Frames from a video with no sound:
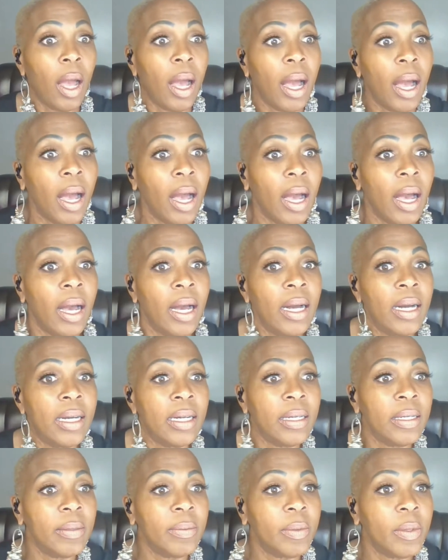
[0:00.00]

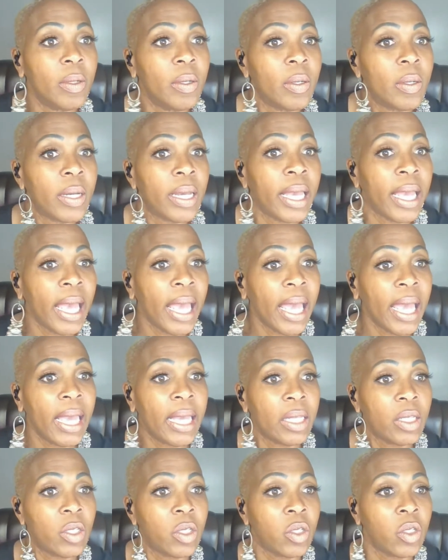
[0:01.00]

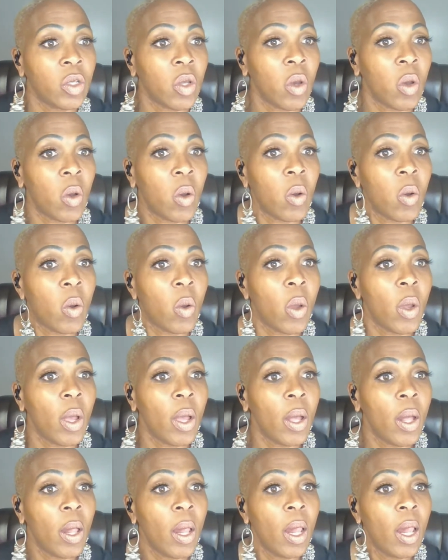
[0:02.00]
Okay, so
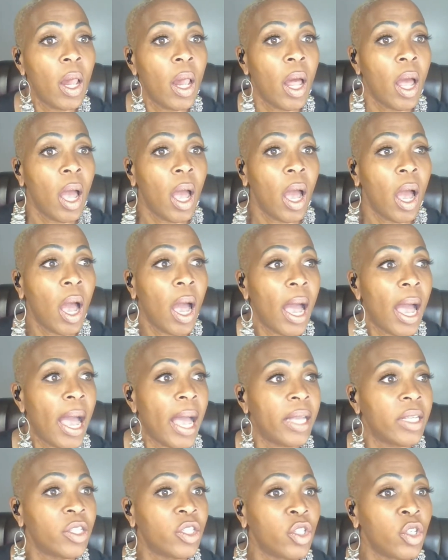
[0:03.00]

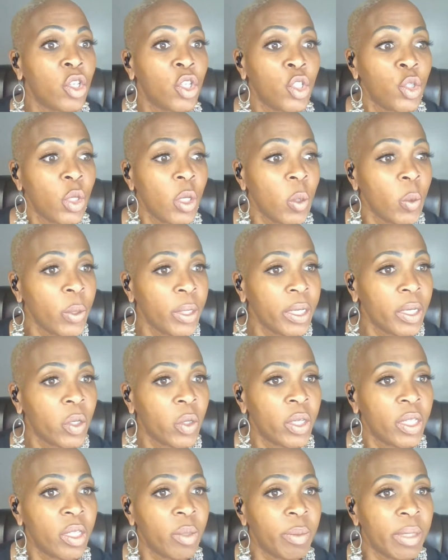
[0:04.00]
as usual, we're
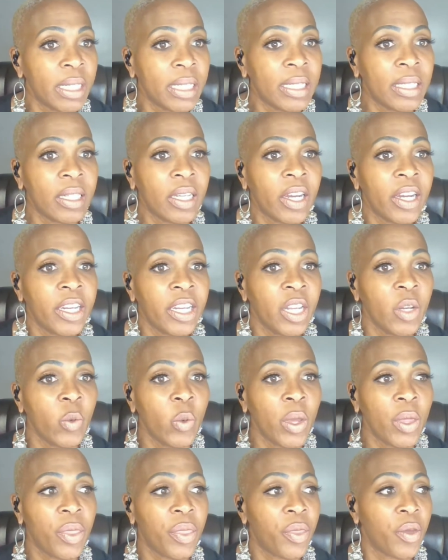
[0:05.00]
going to be starting
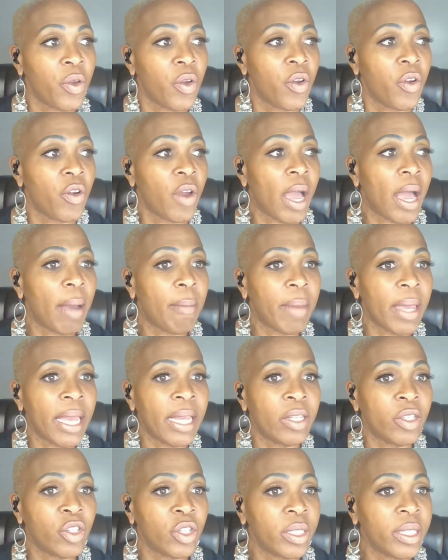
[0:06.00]
with our
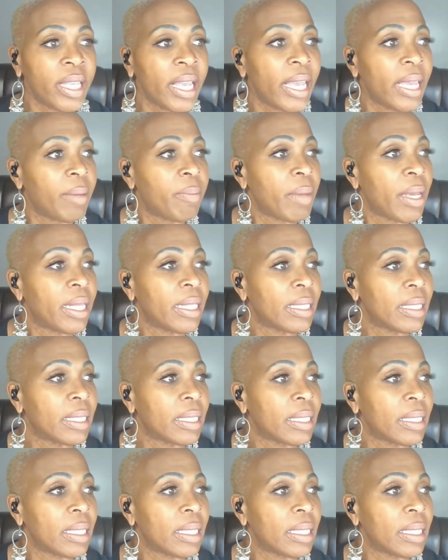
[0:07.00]
entertainment